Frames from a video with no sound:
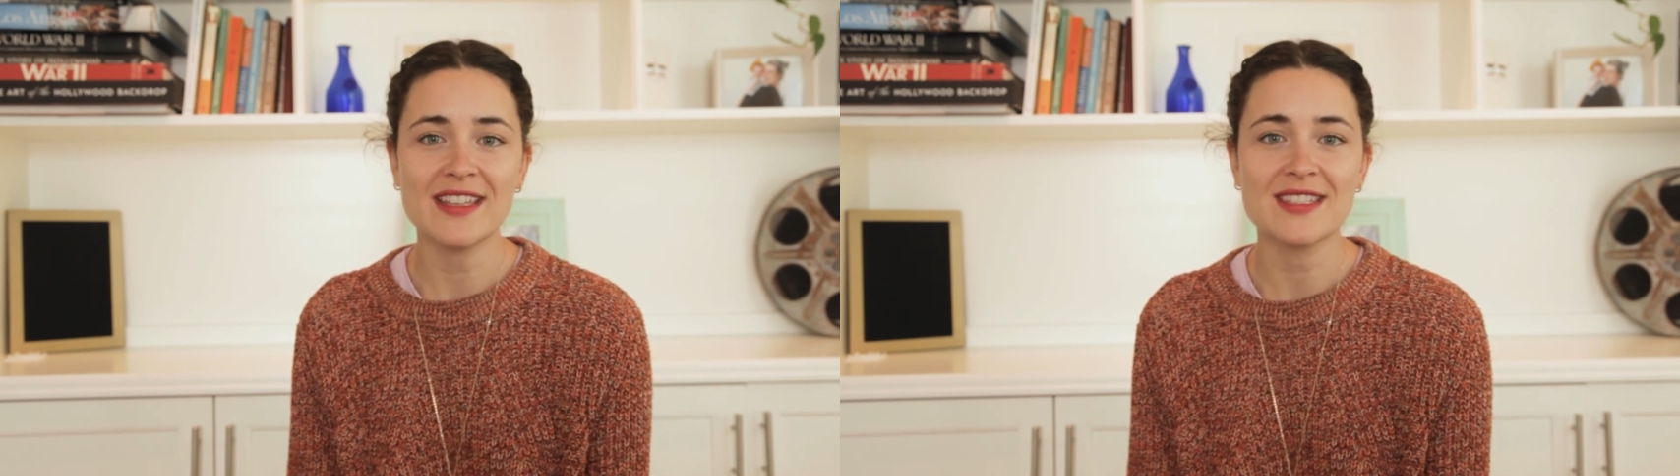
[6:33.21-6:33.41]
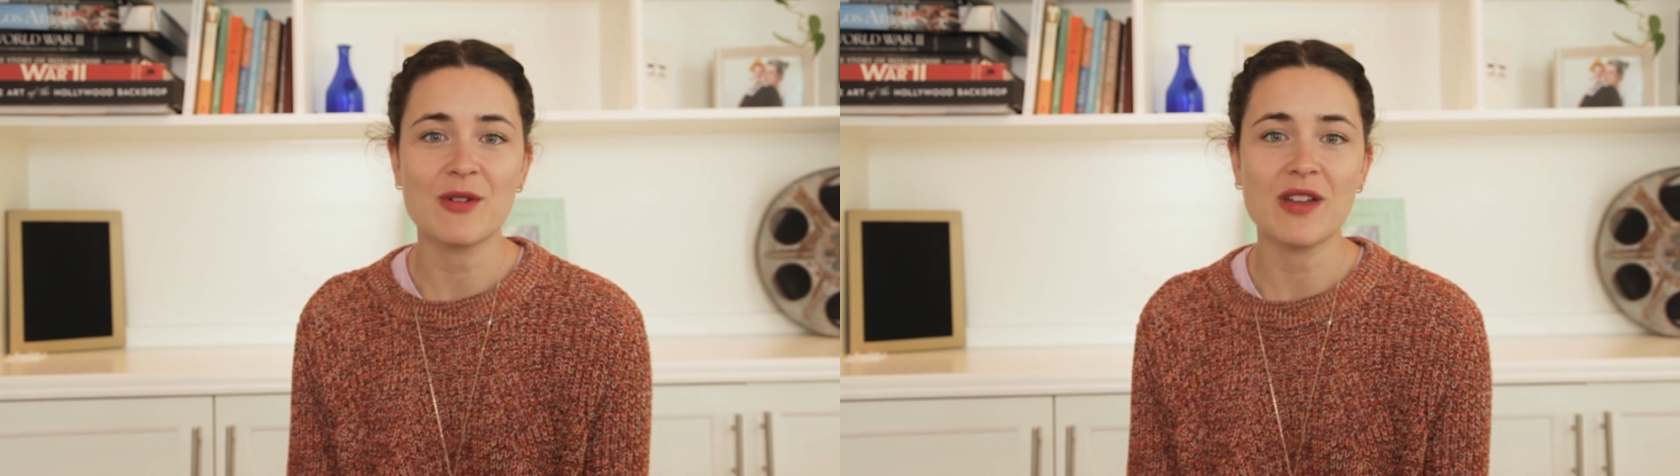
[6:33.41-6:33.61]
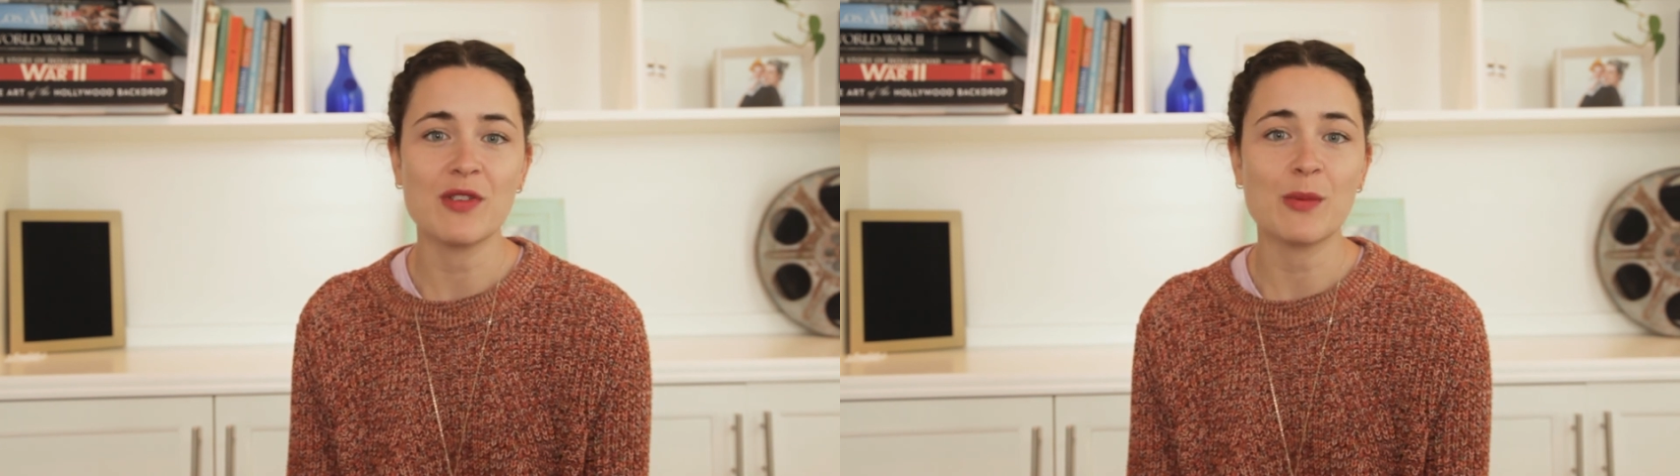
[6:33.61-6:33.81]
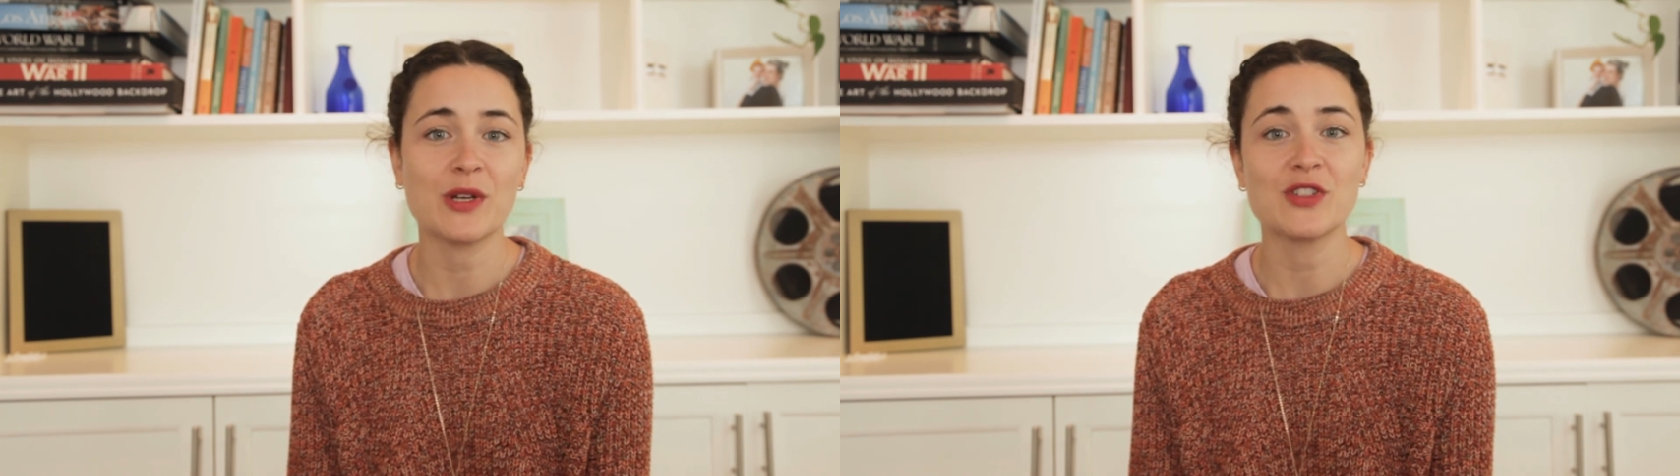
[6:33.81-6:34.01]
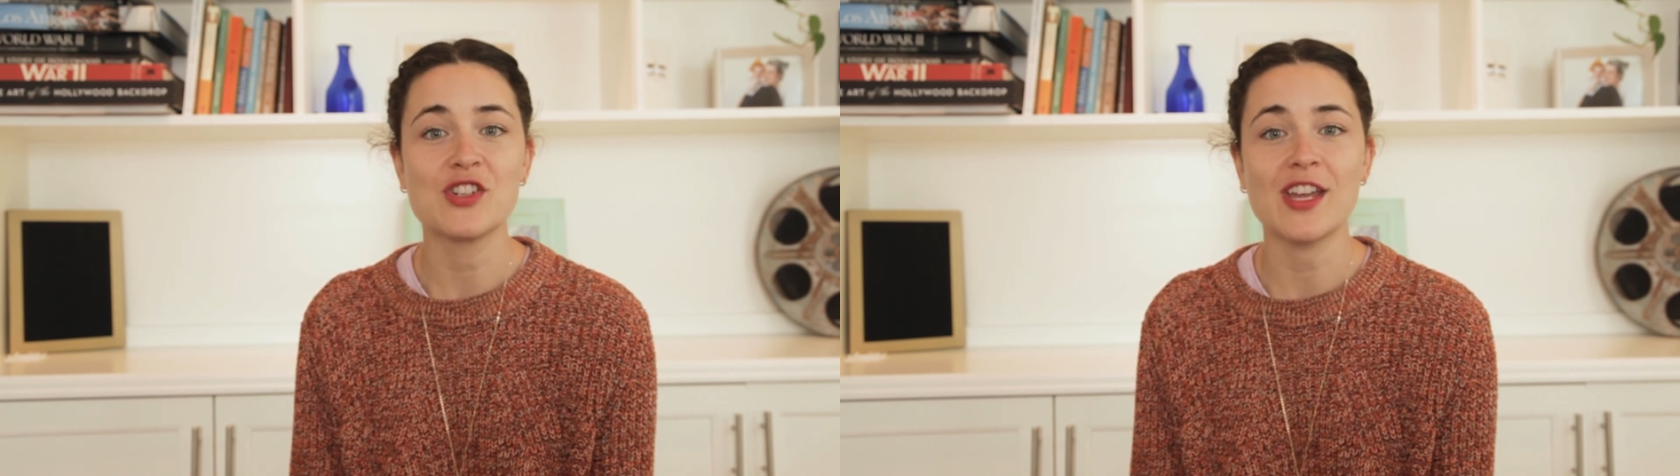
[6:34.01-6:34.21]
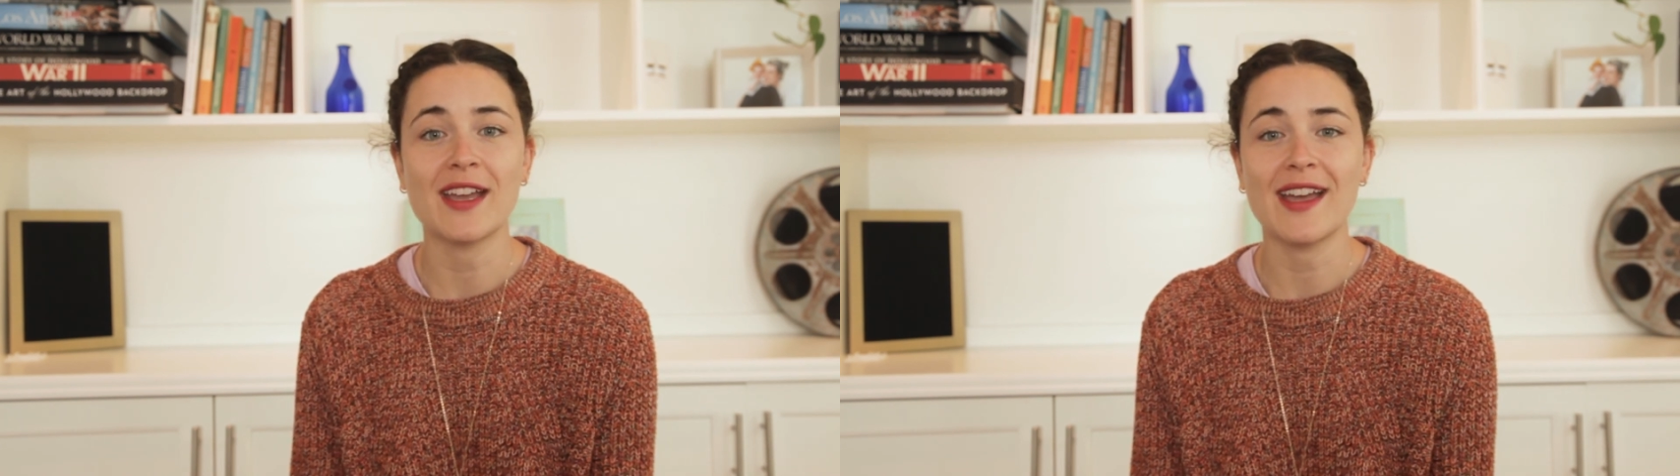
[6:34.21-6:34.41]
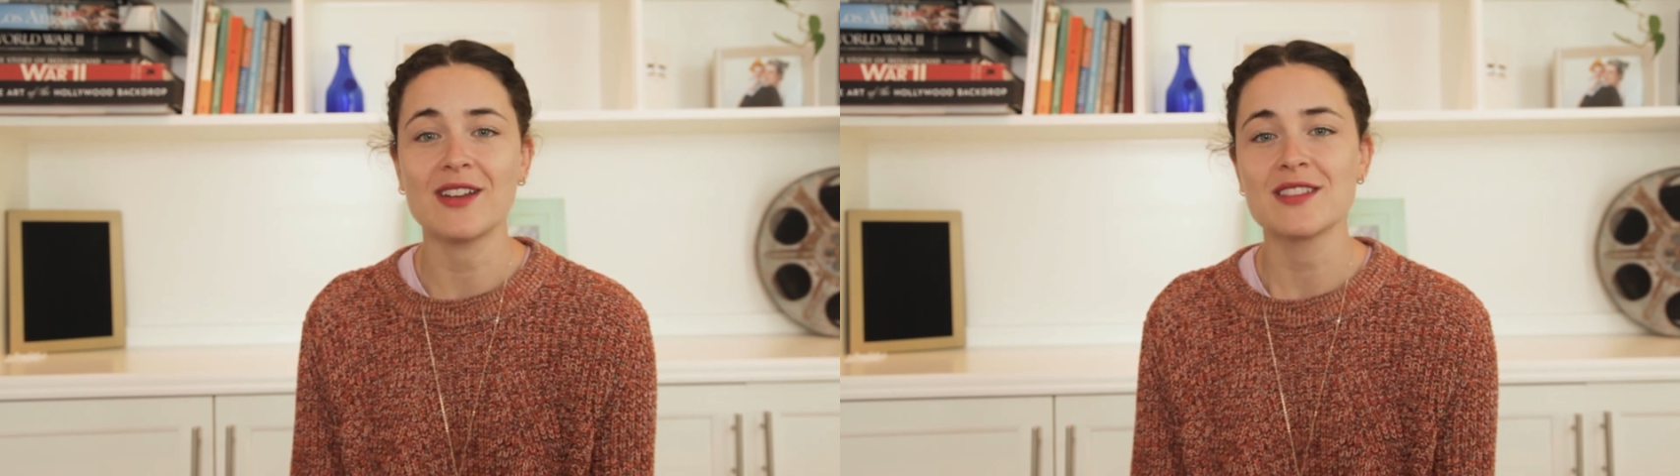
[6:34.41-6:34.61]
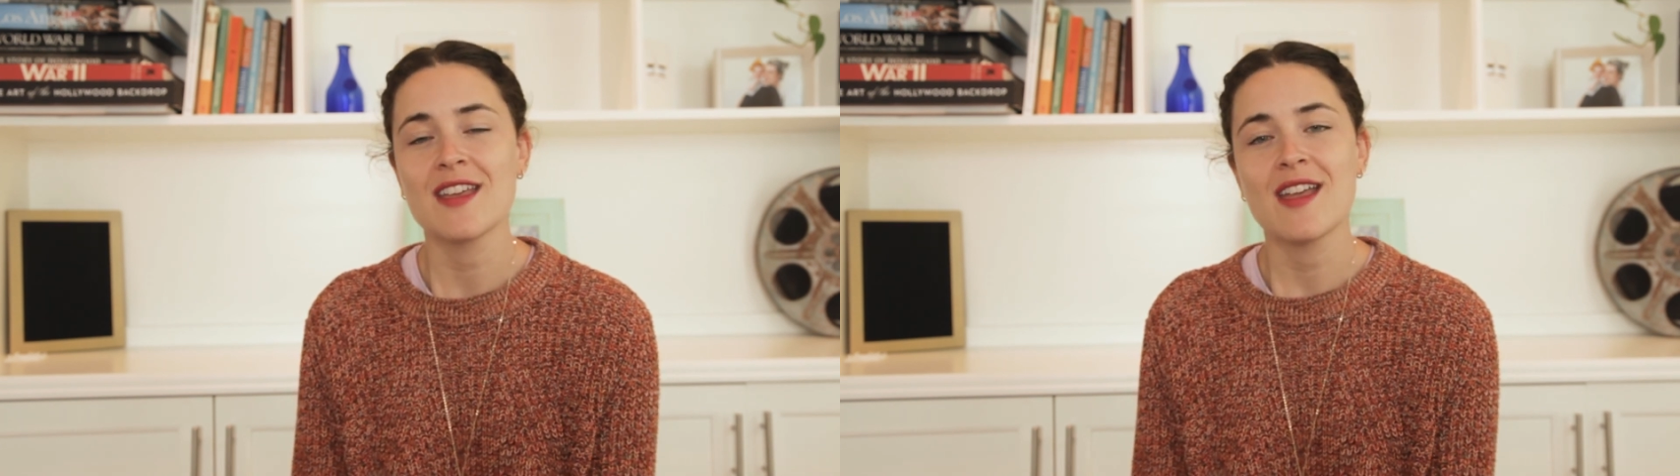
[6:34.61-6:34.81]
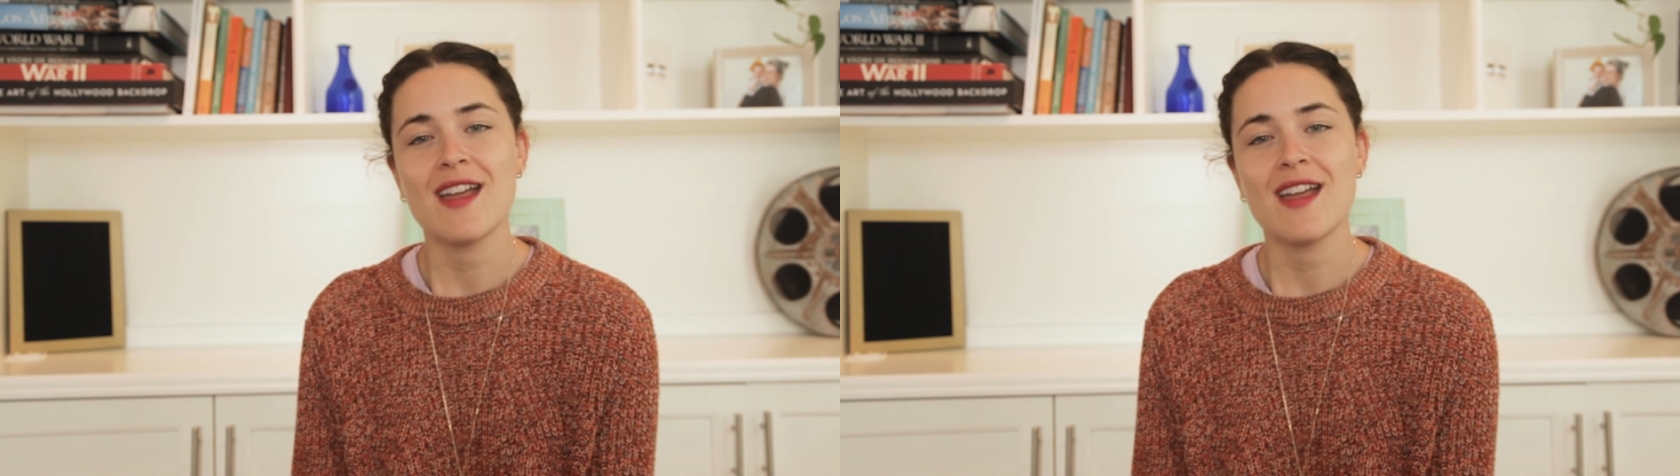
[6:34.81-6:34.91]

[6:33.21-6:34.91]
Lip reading: so if you want to check out